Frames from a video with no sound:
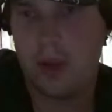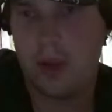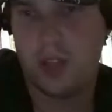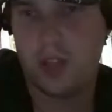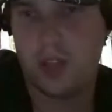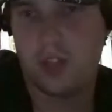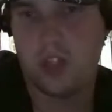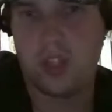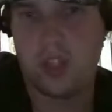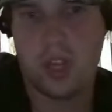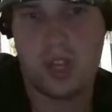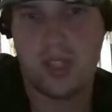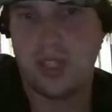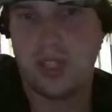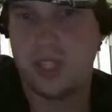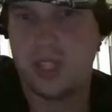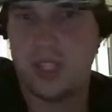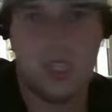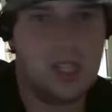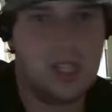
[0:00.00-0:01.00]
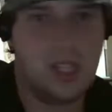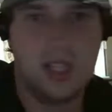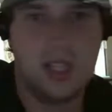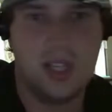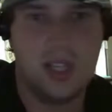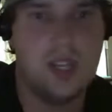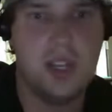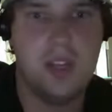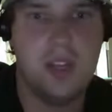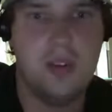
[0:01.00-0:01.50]
that's just,
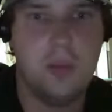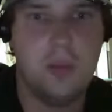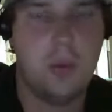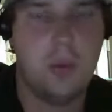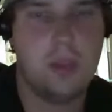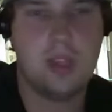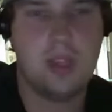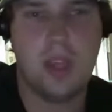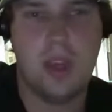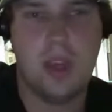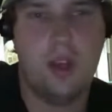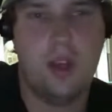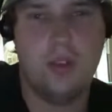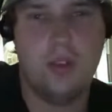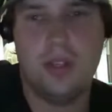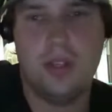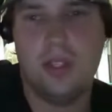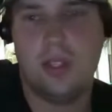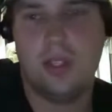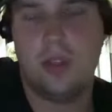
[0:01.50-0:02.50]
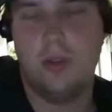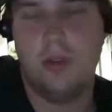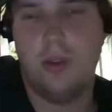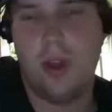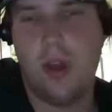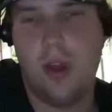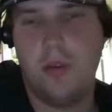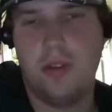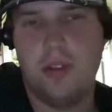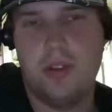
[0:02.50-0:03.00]
what the hell is going
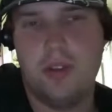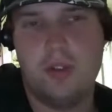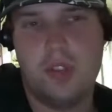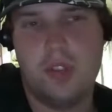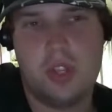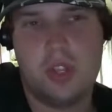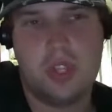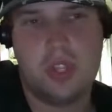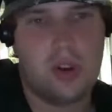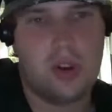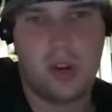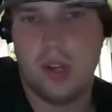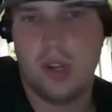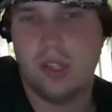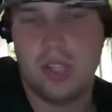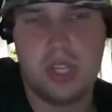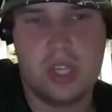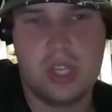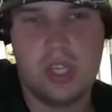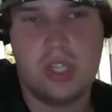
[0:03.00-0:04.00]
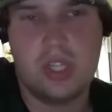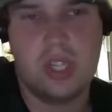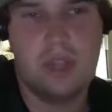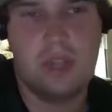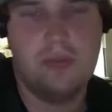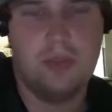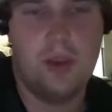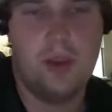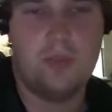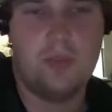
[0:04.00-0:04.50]
on with UC Saros? He's just
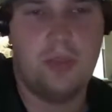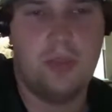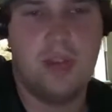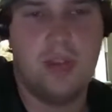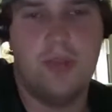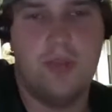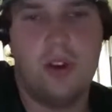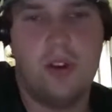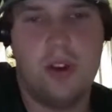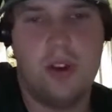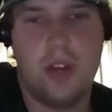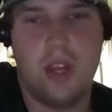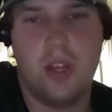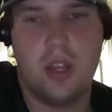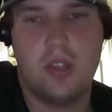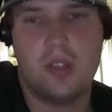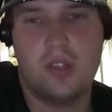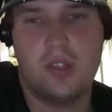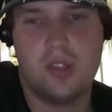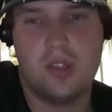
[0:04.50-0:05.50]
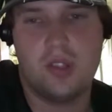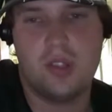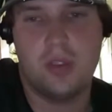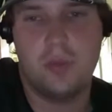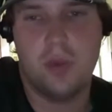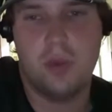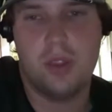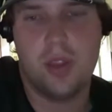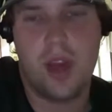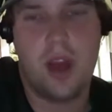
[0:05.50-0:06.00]
been very
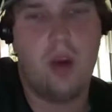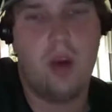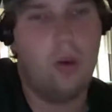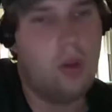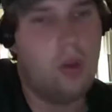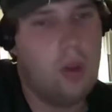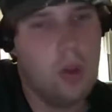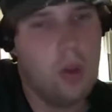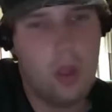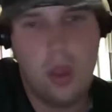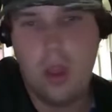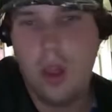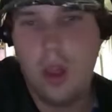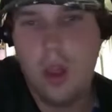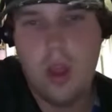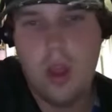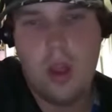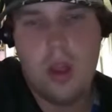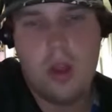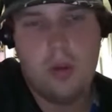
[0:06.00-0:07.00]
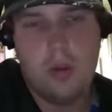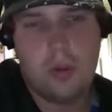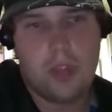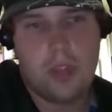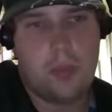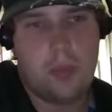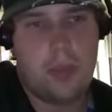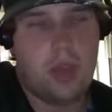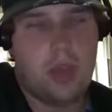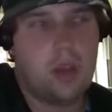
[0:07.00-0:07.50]
inconsistent without
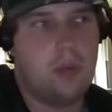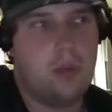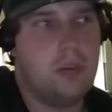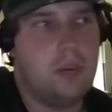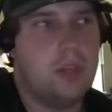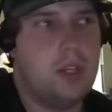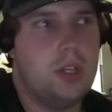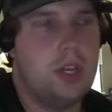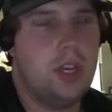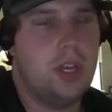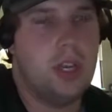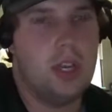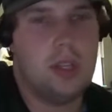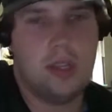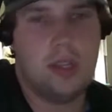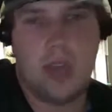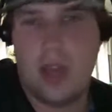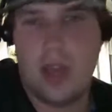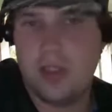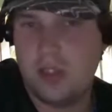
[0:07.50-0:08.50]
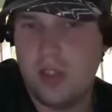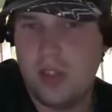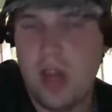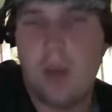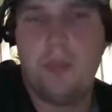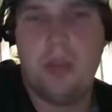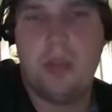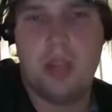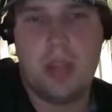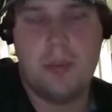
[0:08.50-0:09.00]
Pekka Rinne. He has
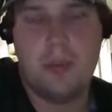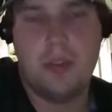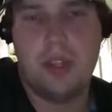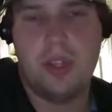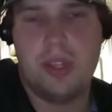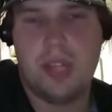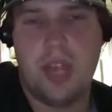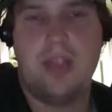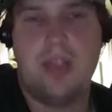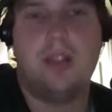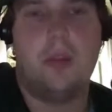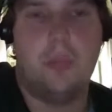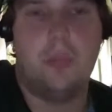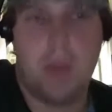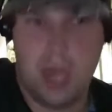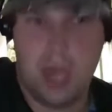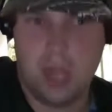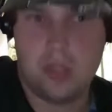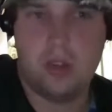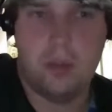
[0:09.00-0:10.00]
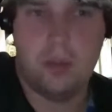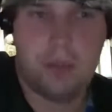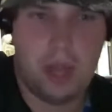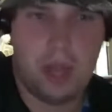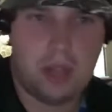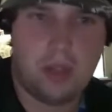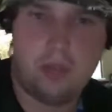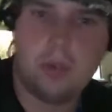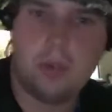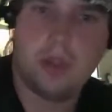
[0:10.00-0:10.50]
not been able to take the mantle of
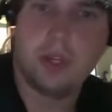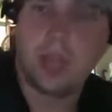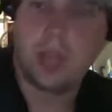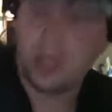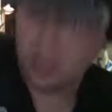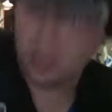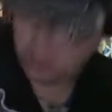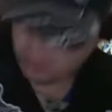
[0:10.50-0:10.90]
Pekka Rinne as